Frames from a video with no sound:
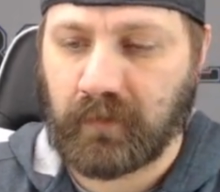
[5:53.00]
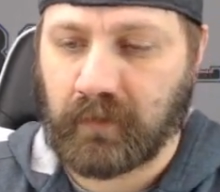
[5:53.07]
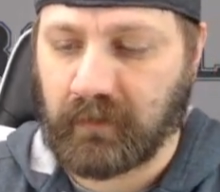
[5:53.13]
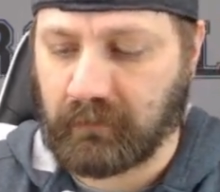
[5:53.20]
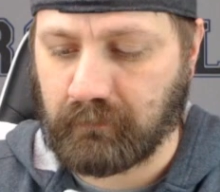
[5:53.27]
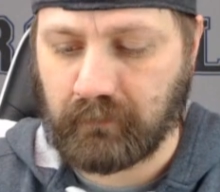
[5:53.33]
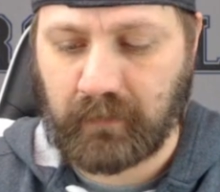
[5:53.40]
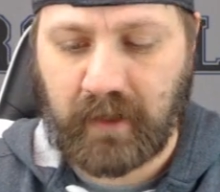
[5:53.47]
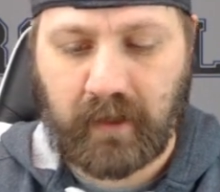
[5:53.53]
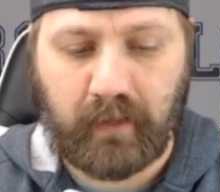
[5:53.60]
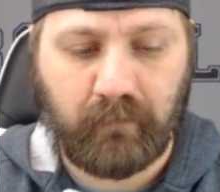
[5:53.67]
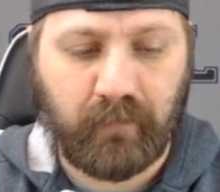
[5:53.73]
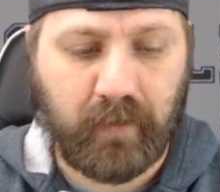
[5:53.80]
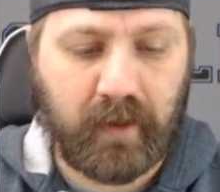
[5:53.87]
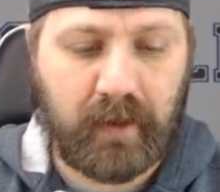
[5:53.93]
just cut
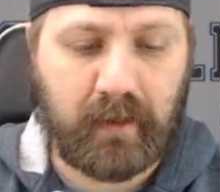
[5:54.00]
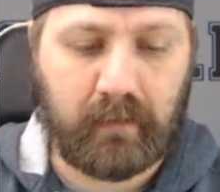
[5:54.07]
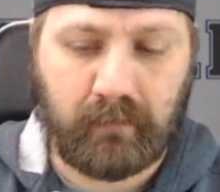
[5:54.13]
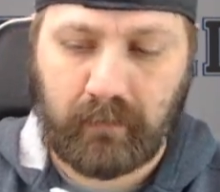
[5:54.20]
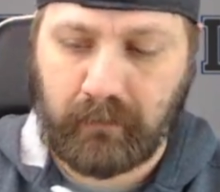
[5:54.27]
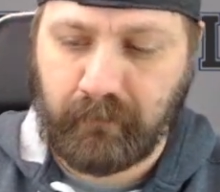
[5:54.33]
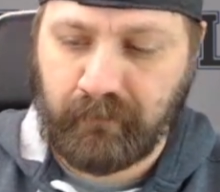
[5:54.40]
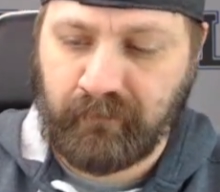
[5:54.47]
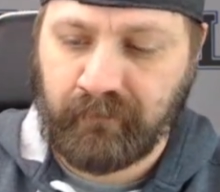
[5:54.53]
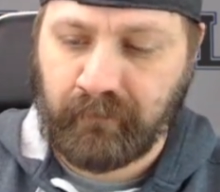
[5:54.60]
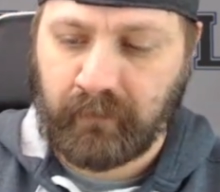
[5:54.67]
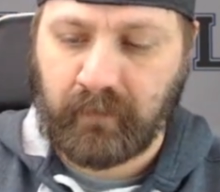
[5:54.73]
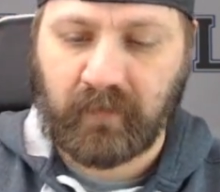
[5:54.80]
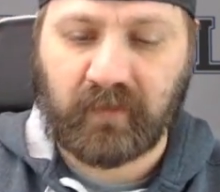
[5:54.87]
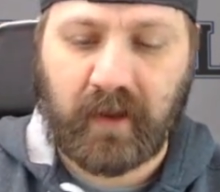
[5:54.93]
it free,
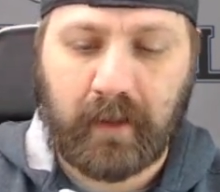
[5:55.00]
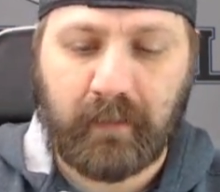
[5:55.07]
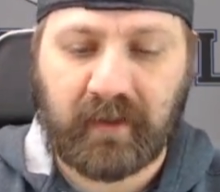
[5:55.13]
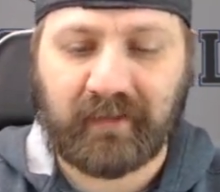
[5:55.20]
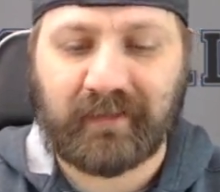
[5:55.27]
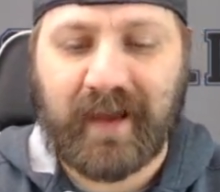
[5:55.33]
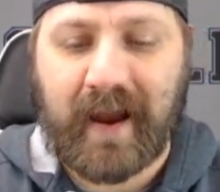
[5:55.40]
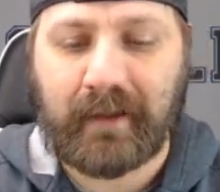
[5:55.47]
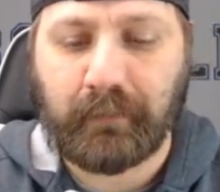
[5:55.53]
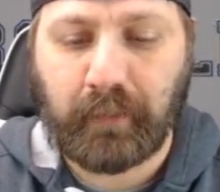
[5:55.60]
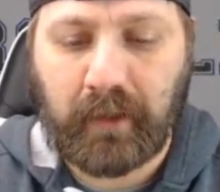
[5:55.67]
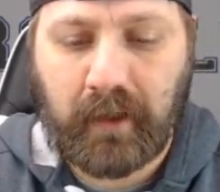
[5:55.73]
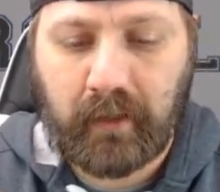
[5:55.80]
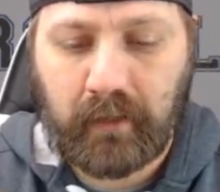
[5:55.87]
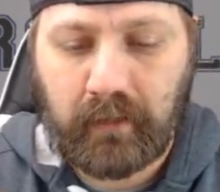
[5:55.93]
same exact
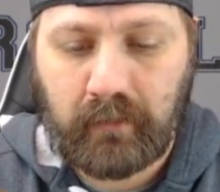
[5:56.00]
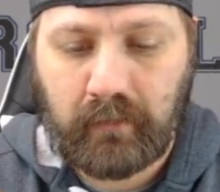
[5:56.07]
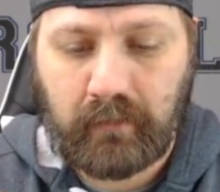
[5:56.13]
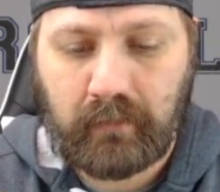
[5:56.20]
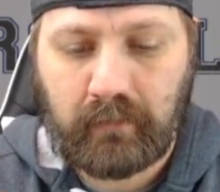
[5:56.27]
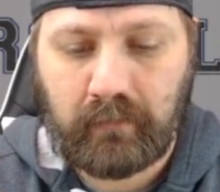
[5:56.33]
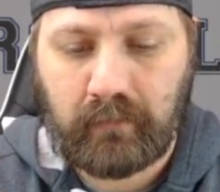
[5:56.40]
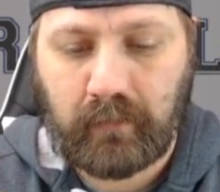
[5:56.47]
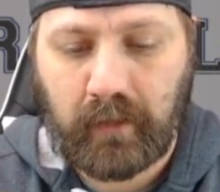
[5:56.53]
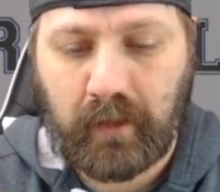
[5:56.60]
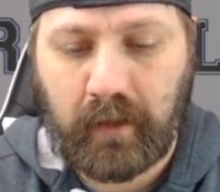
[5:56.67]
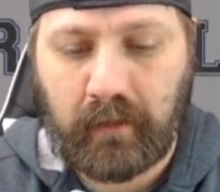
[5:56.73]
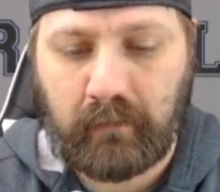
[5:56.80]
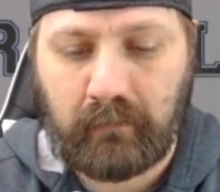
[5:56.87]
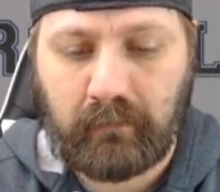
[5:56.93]
plug,
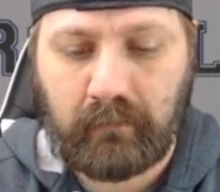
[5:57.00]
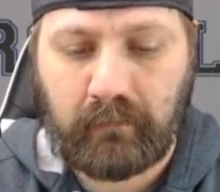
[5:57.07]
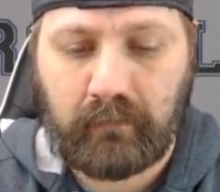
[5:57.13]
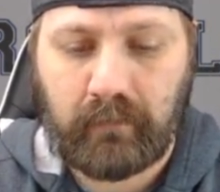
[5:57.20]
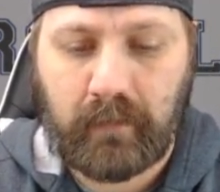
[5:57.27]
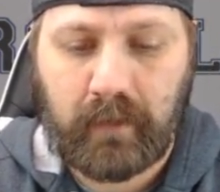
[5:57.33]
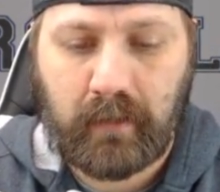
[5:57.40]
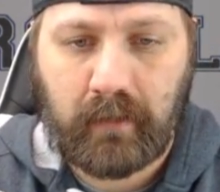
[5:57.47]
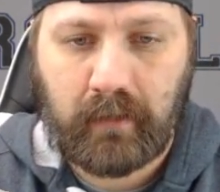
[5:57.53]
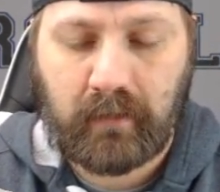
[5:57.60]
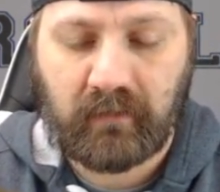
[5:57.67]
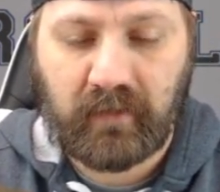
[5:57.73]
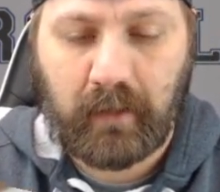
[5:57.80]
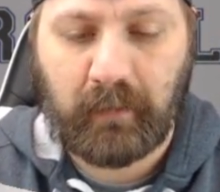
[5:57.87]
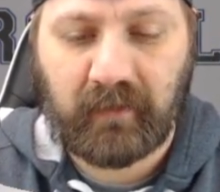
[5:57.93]
okay,
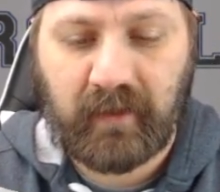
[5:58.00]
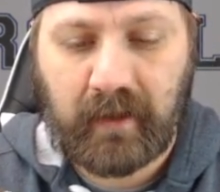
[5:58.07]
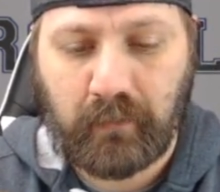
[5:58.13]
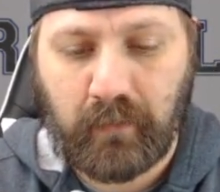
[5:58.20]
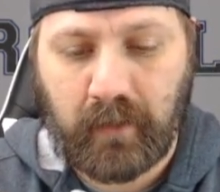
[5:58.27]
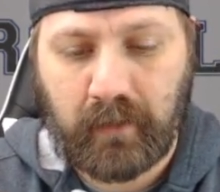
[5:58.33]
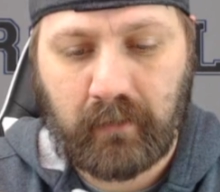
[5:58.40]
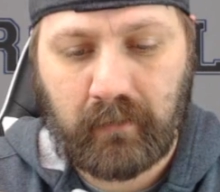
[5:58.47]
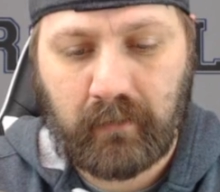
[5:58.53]
same exact one.